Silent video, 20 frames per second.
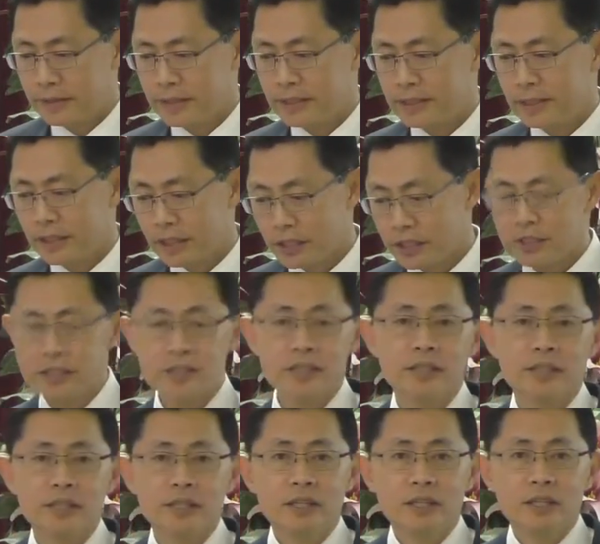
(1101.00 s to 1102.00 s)
these sinners,
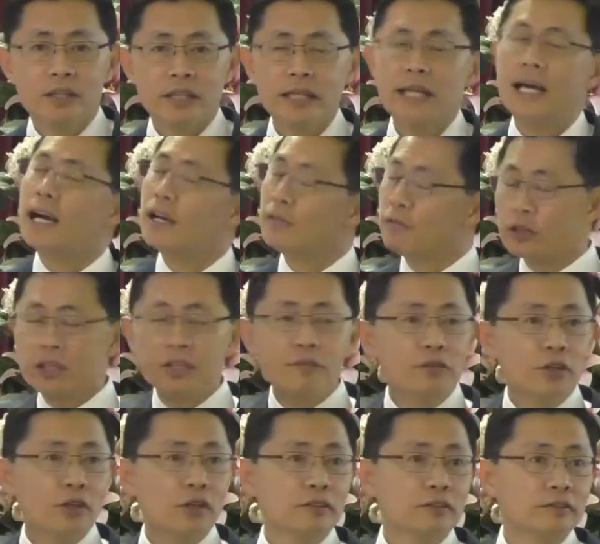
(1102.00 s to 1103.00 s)
okay, lah, I forgive
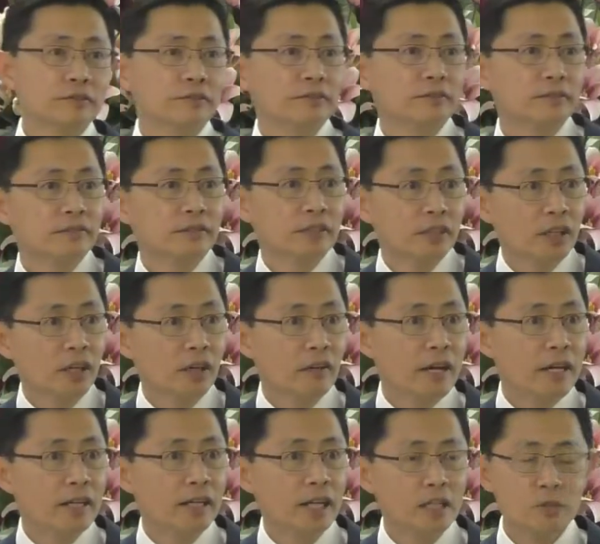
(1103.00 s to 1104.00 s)
you all. All
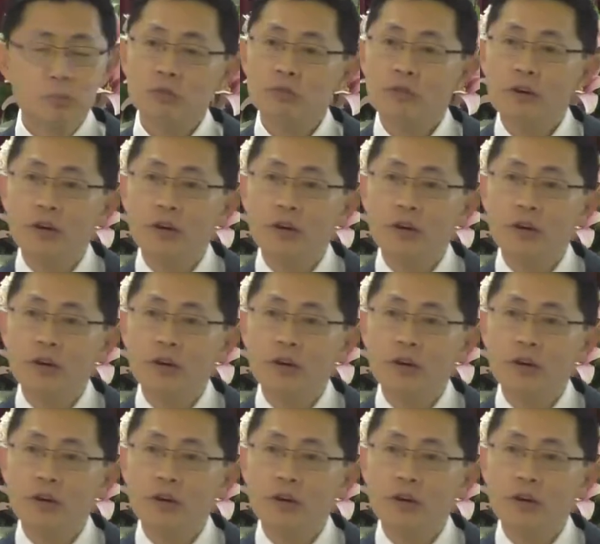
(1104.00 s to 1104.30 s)
right, let's move